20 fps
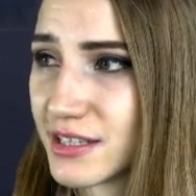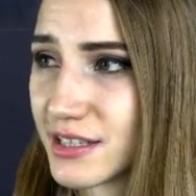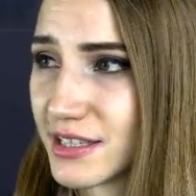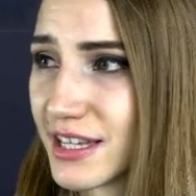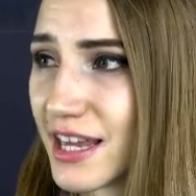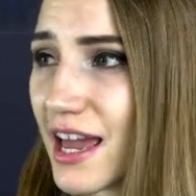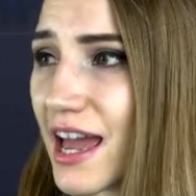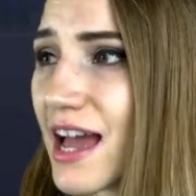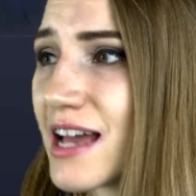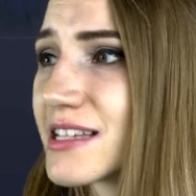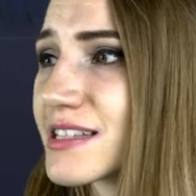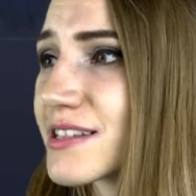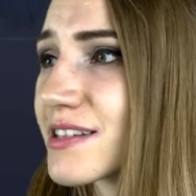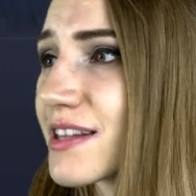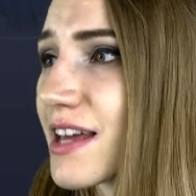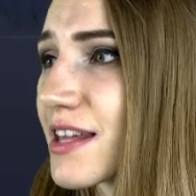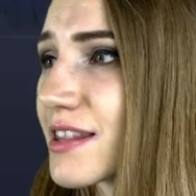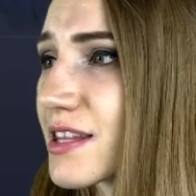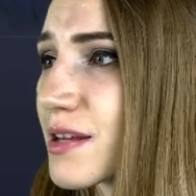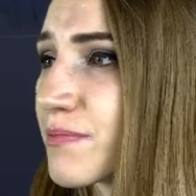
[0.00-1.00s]
yes,
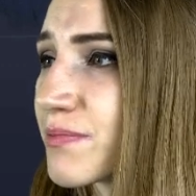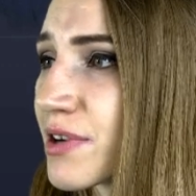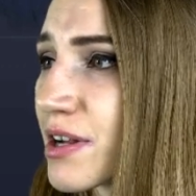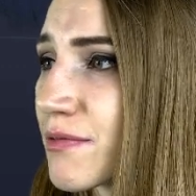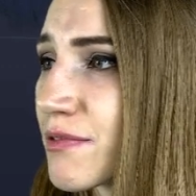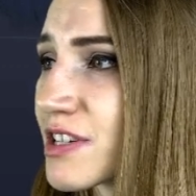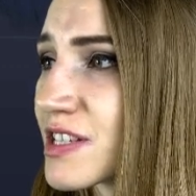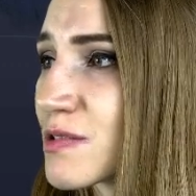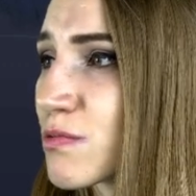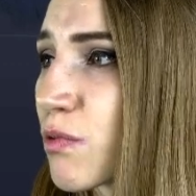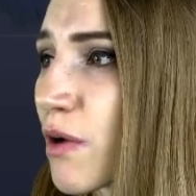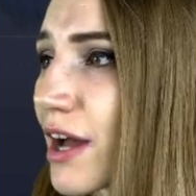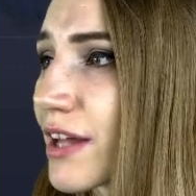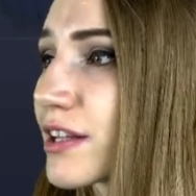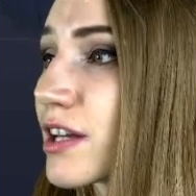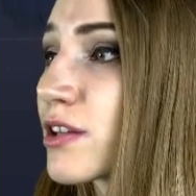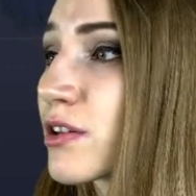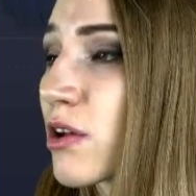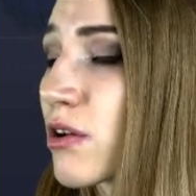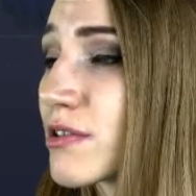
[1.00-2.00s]
than the previous one.
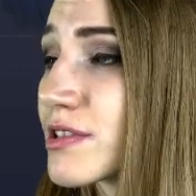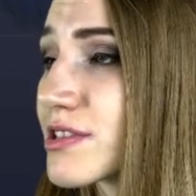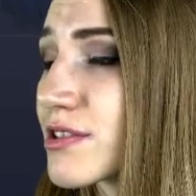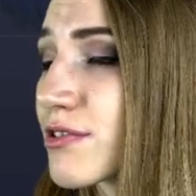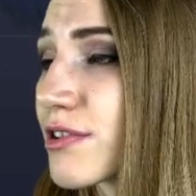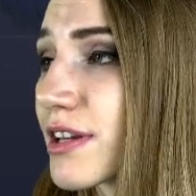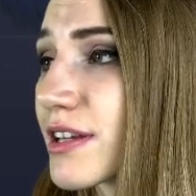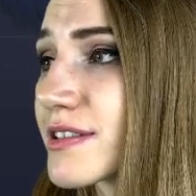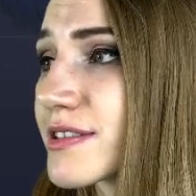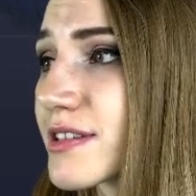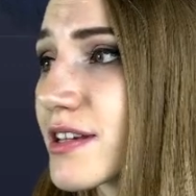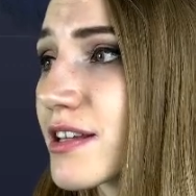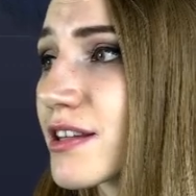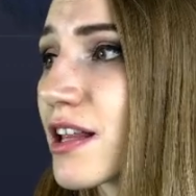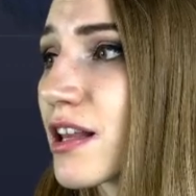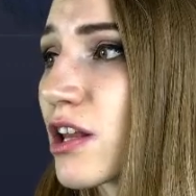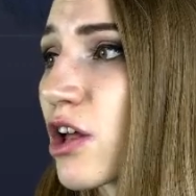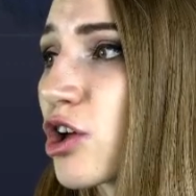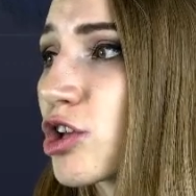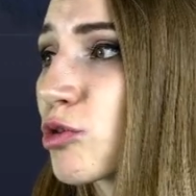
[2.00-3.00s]
And also you can see
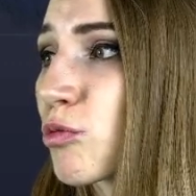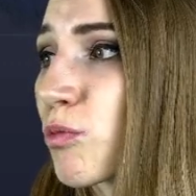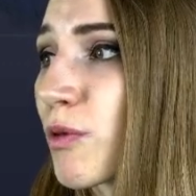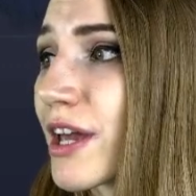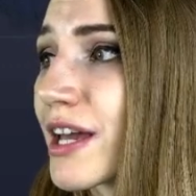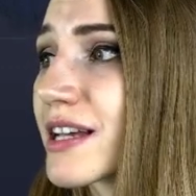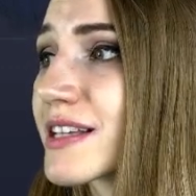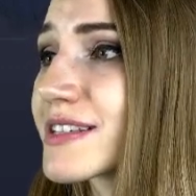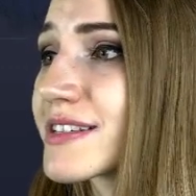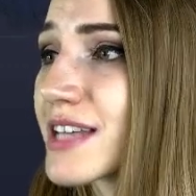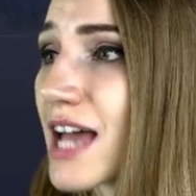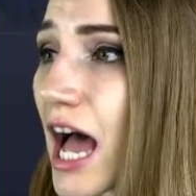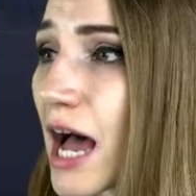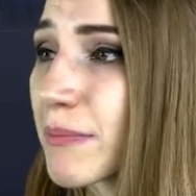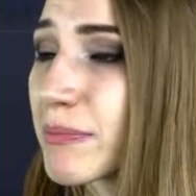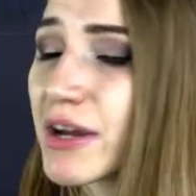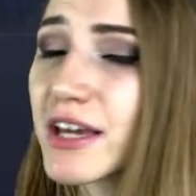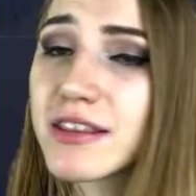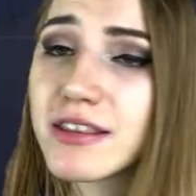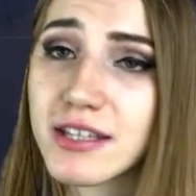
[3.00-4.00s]
the long wicks
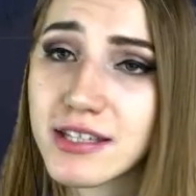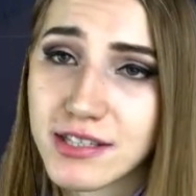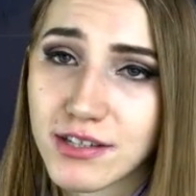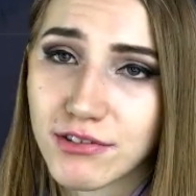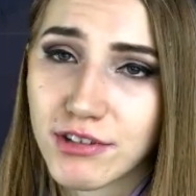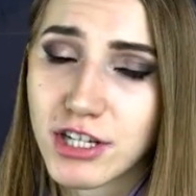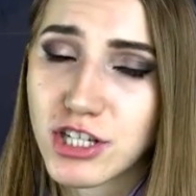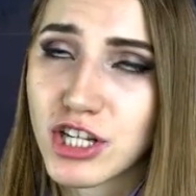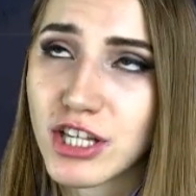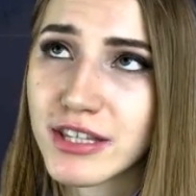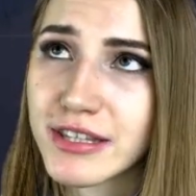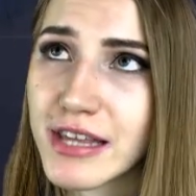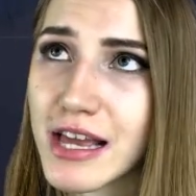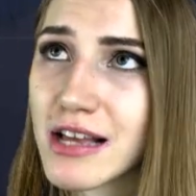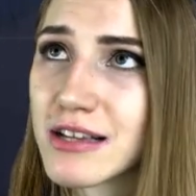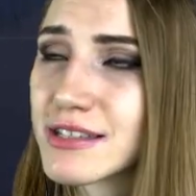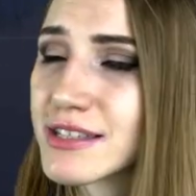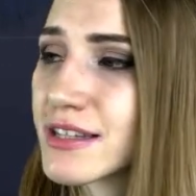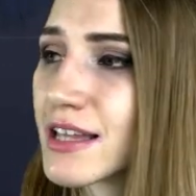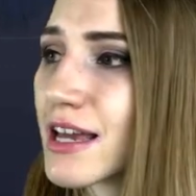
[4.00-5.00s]
up, and this rotation
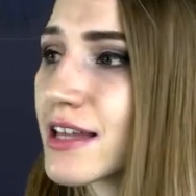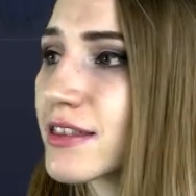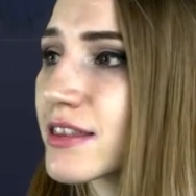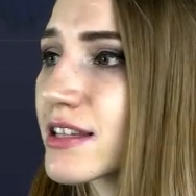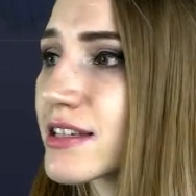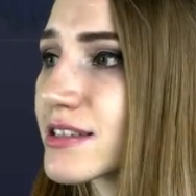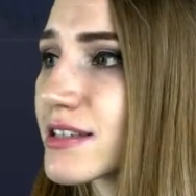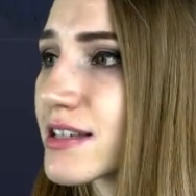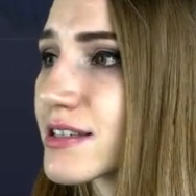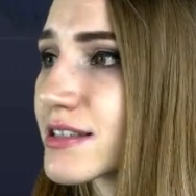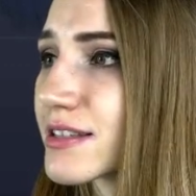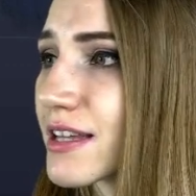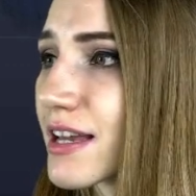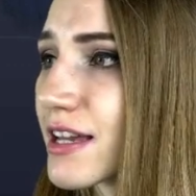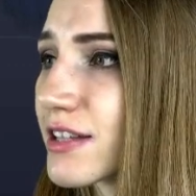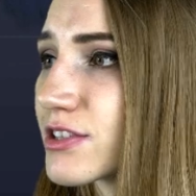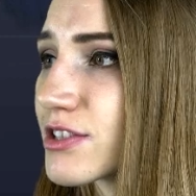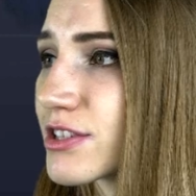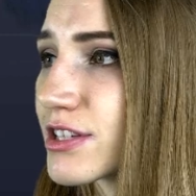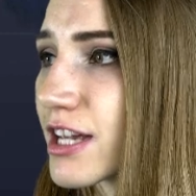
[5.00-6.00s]
tells that this is the
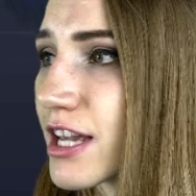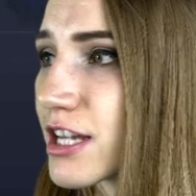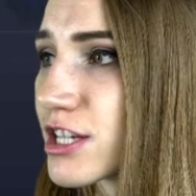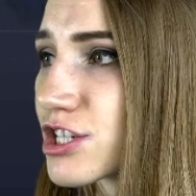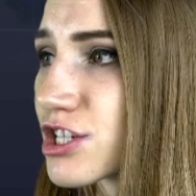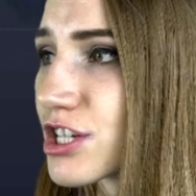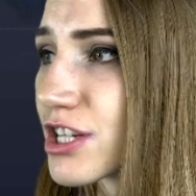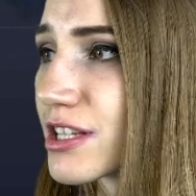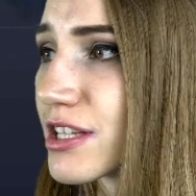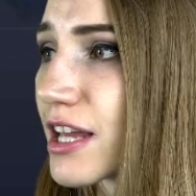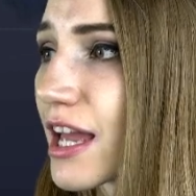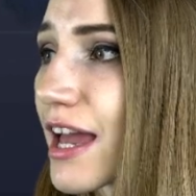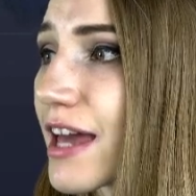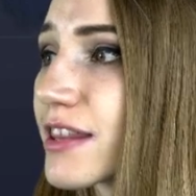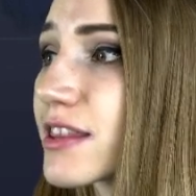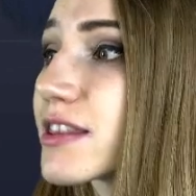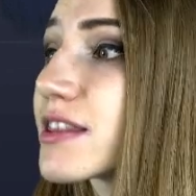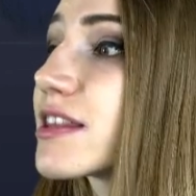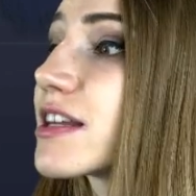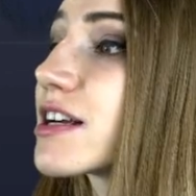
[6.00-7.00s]
attenuation
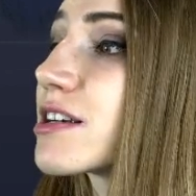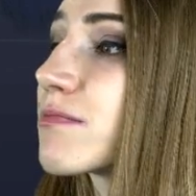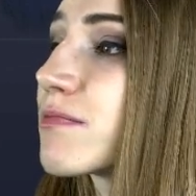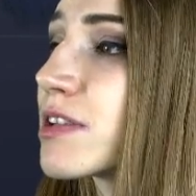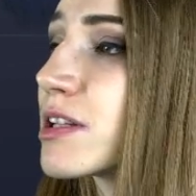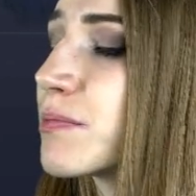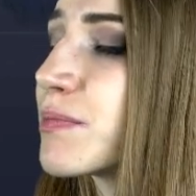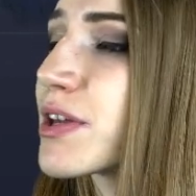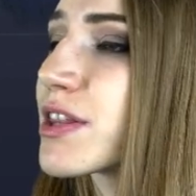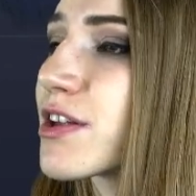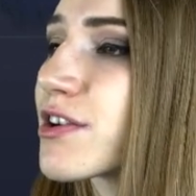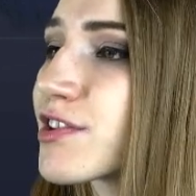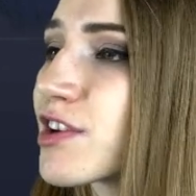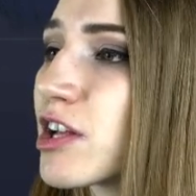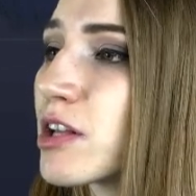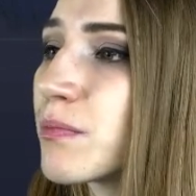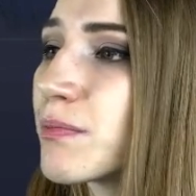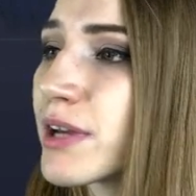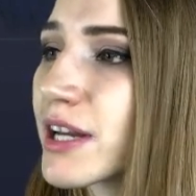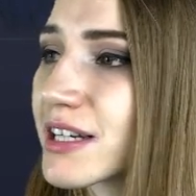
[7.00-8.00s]
and there will be the
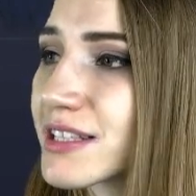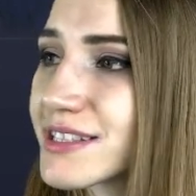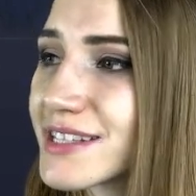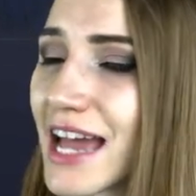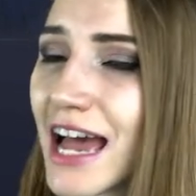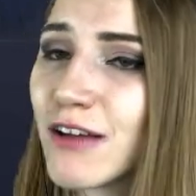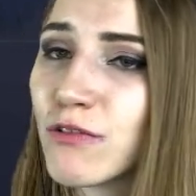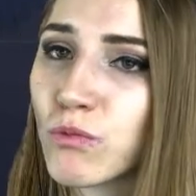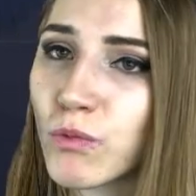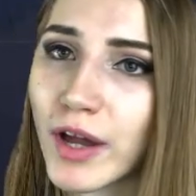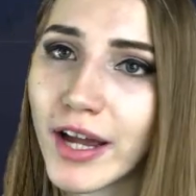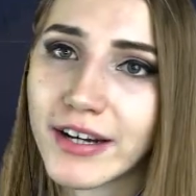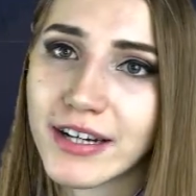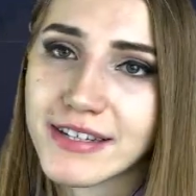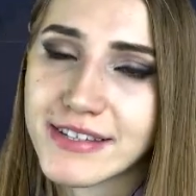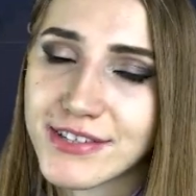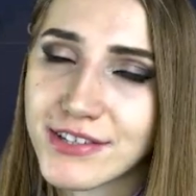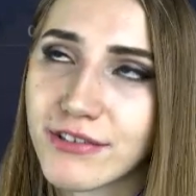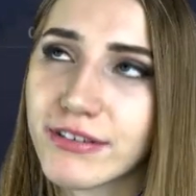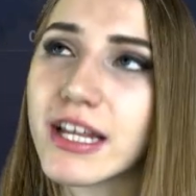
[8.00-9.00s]
rollback down very
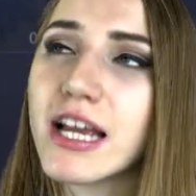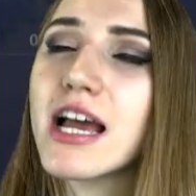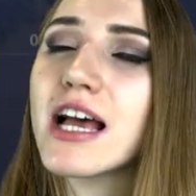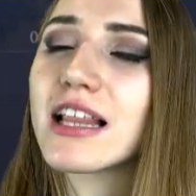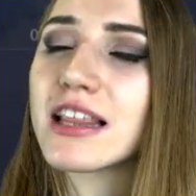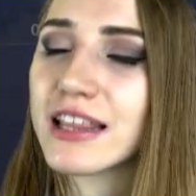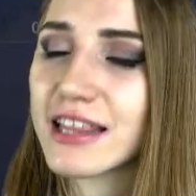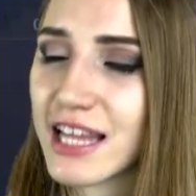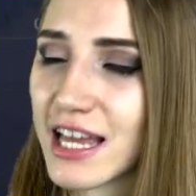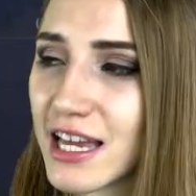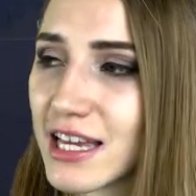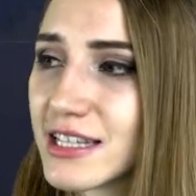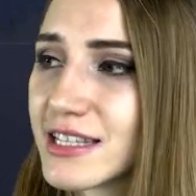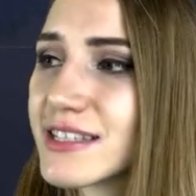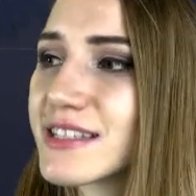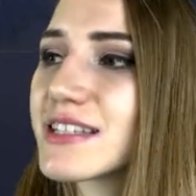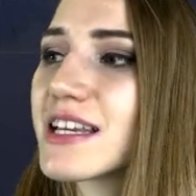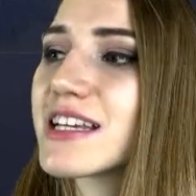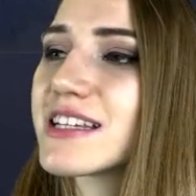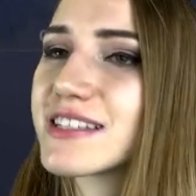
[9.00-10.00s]
soon.
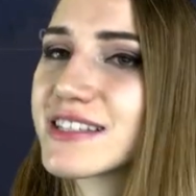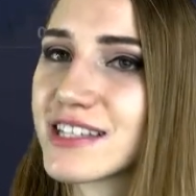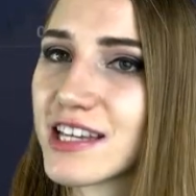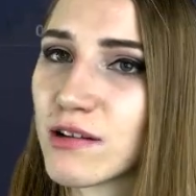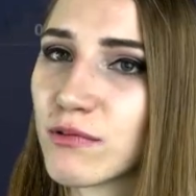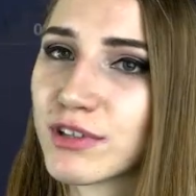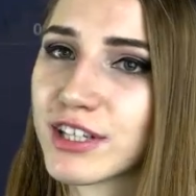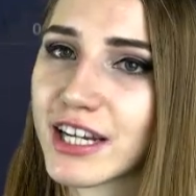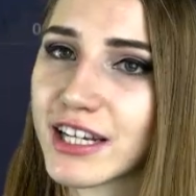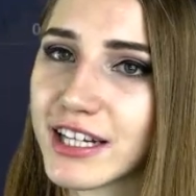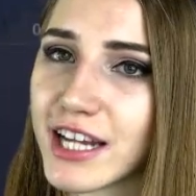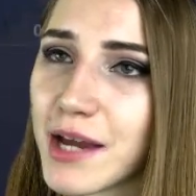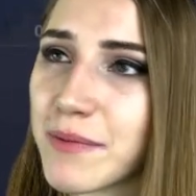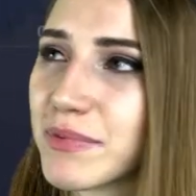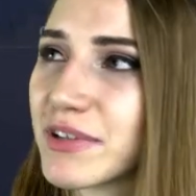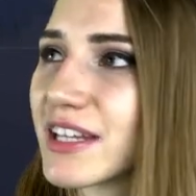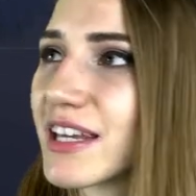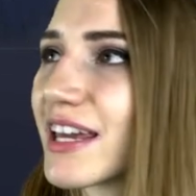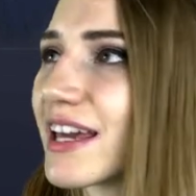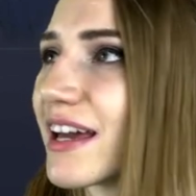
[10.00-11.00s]
Let's see what can
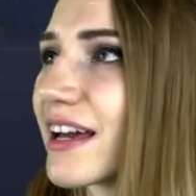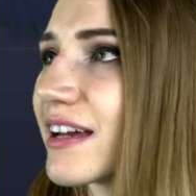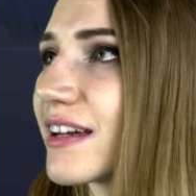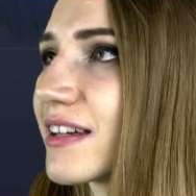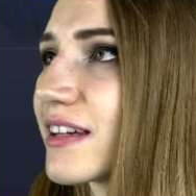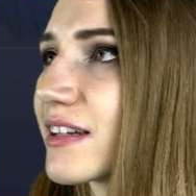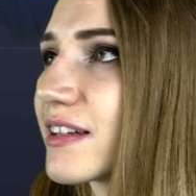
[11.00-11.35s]
happen here.